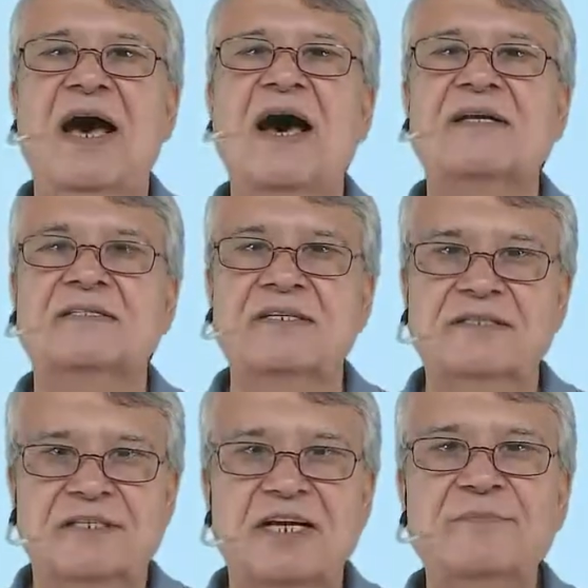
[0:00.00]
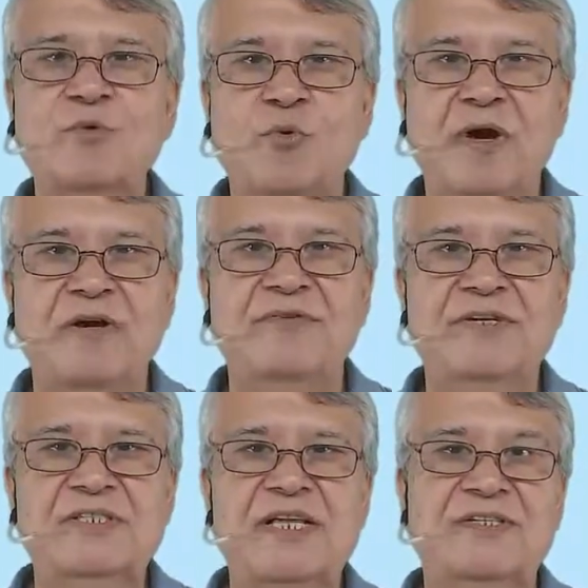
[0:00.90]
as the term quarter
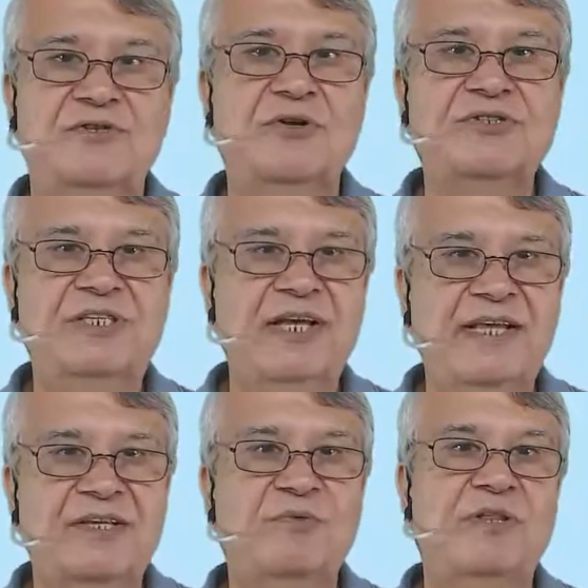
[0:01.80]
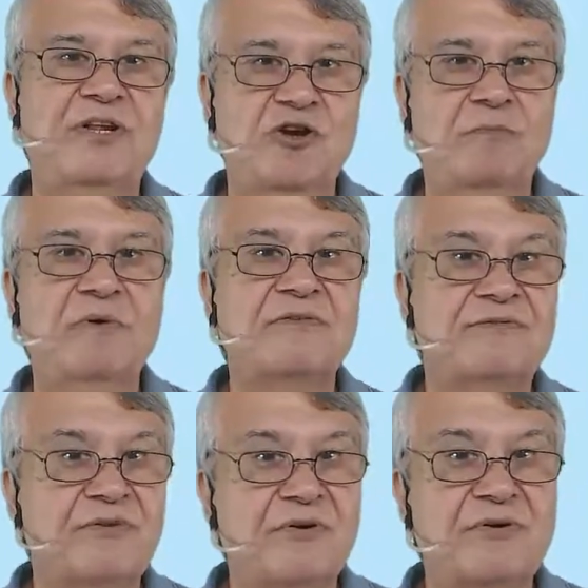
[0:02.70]
is associated with the number
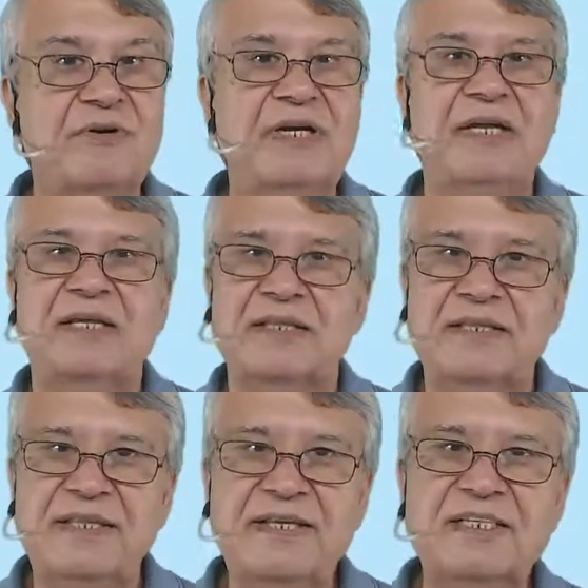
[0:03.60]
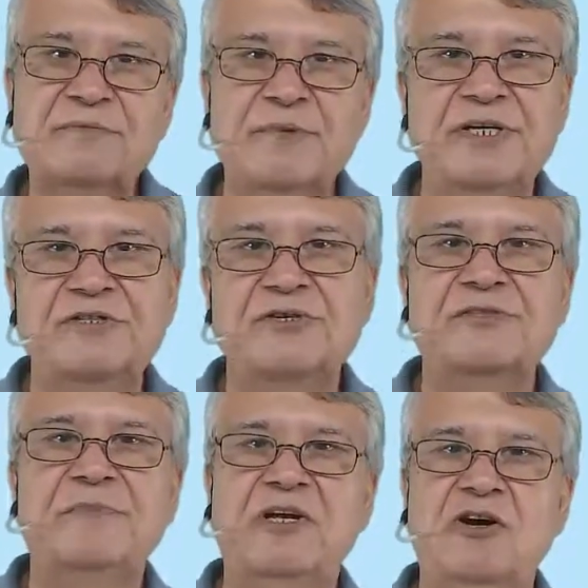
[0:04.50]
4, these
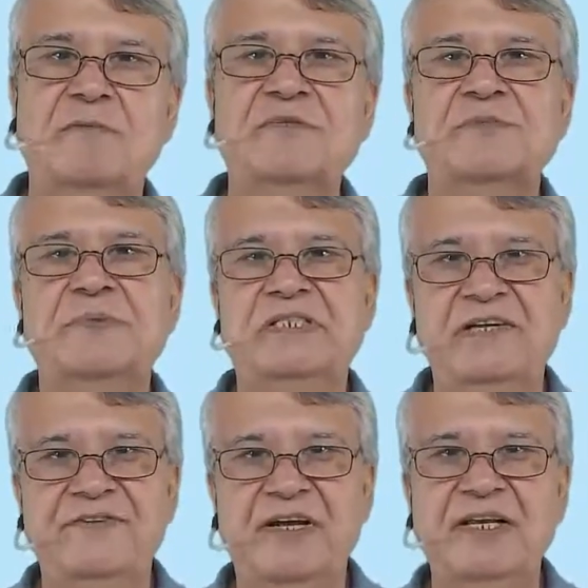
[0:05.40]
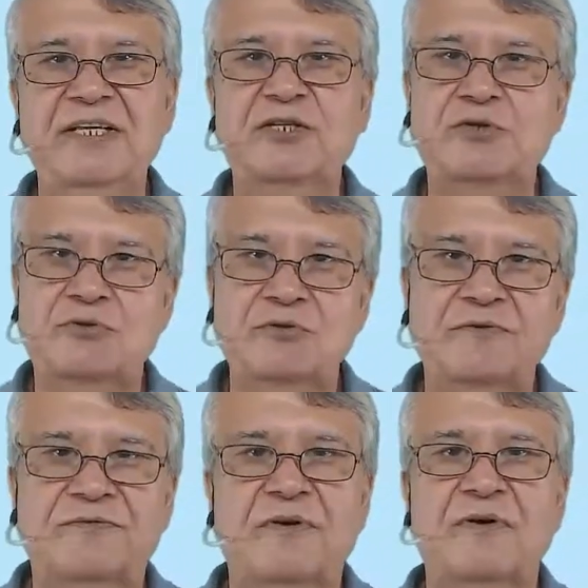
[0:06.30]
measures become specifically
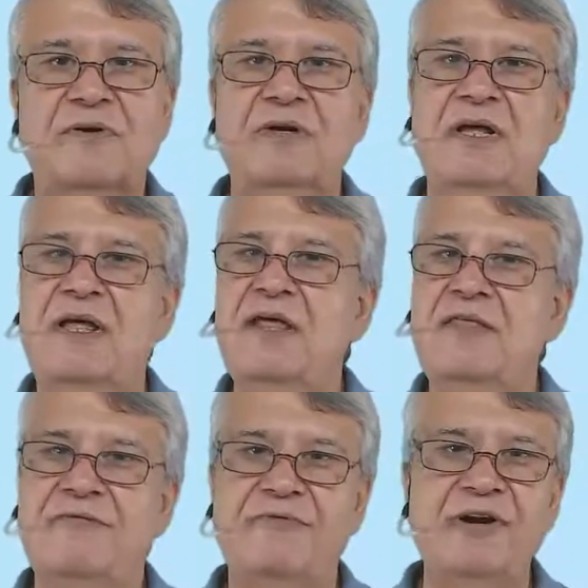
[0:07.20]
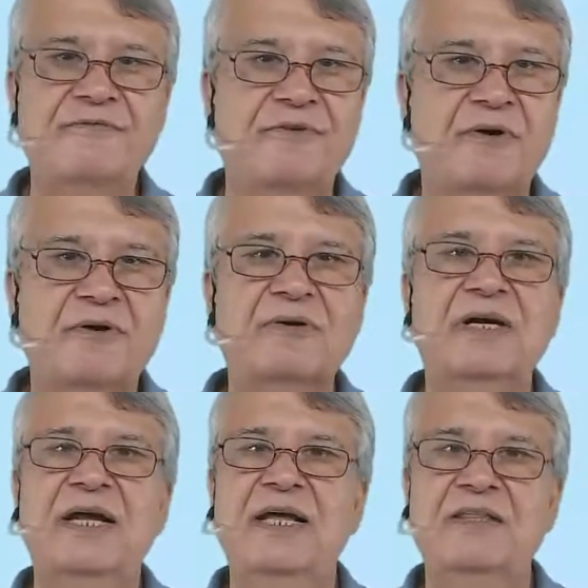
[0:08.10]
2-4, 3-4,
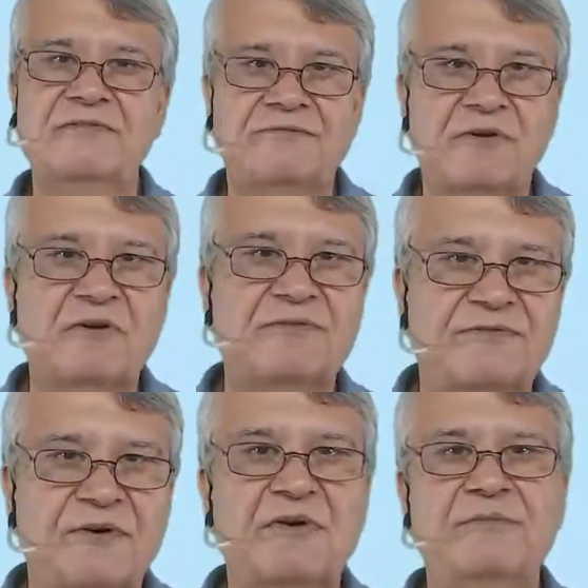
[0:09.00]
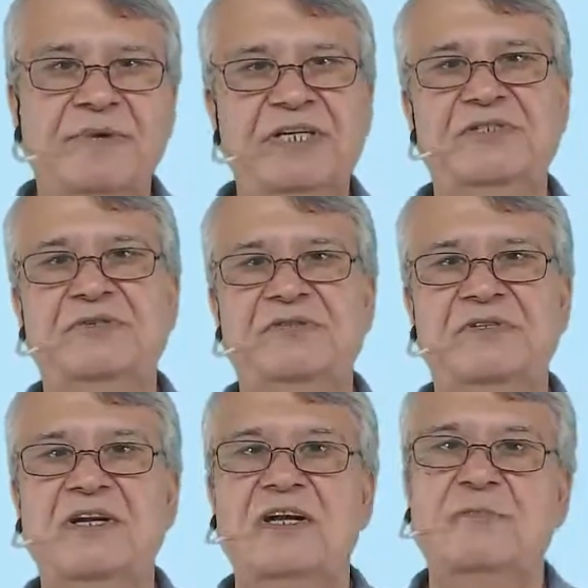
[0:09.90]
and 4-4
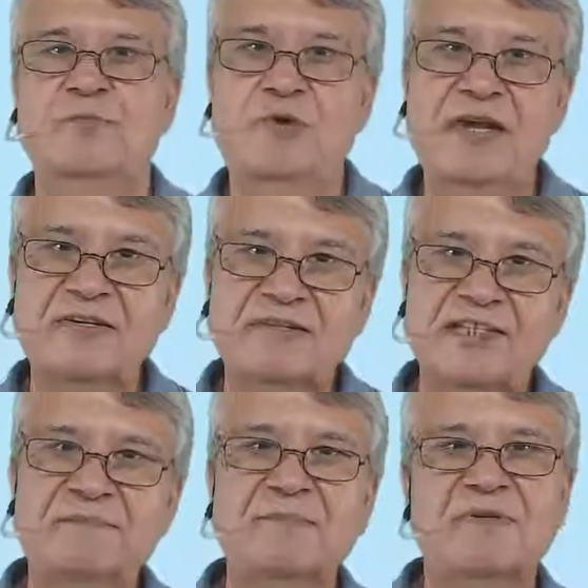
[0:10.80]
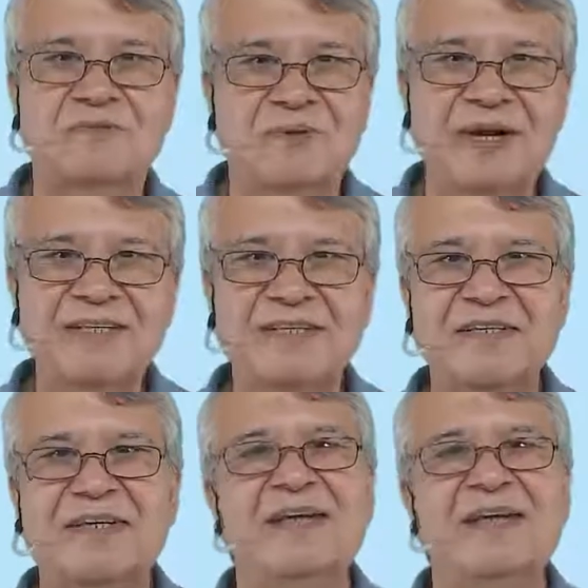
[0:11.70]
measures. Pretty simple, right?